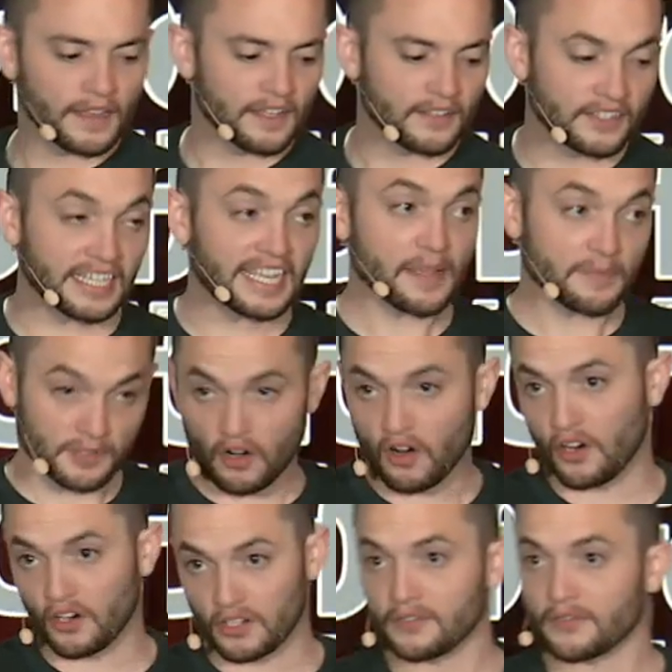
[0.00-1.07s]
The game's
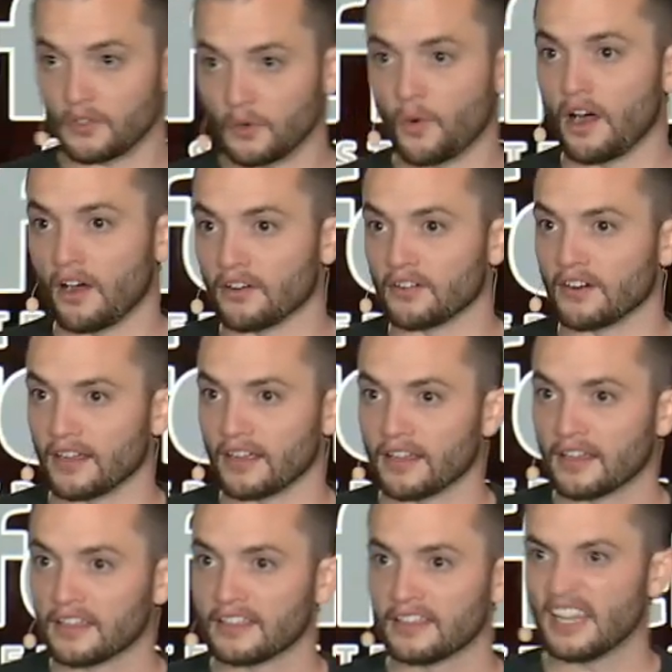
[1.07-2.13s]
hard for a while, right?
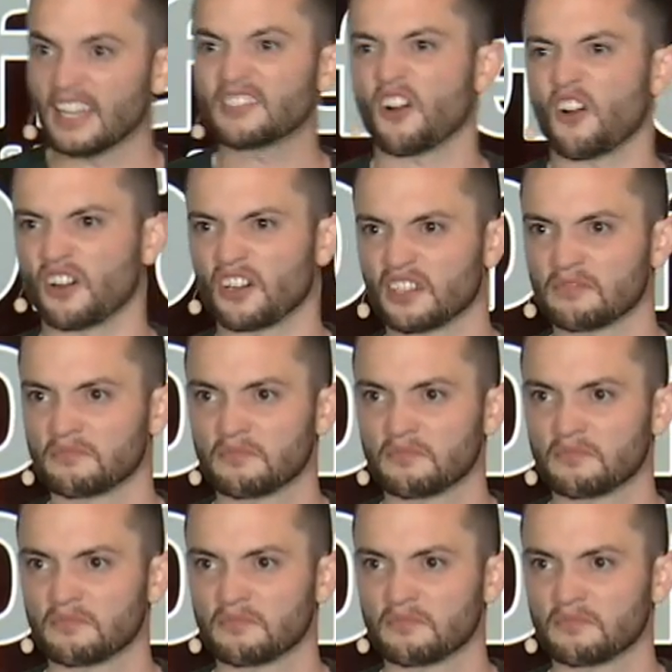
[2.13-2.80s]
It's hard.